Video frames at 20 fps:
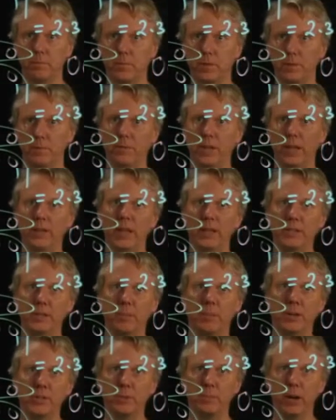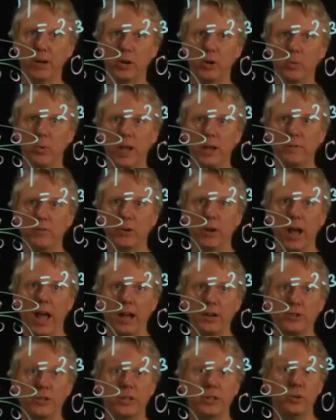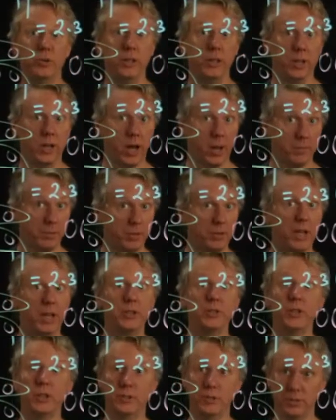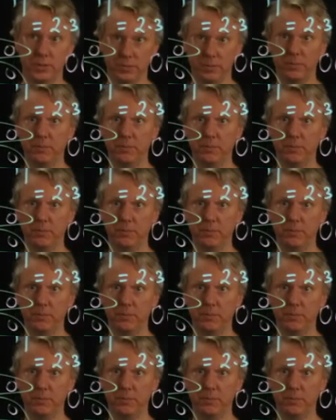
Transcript: that's a much better way for actually doing the computations.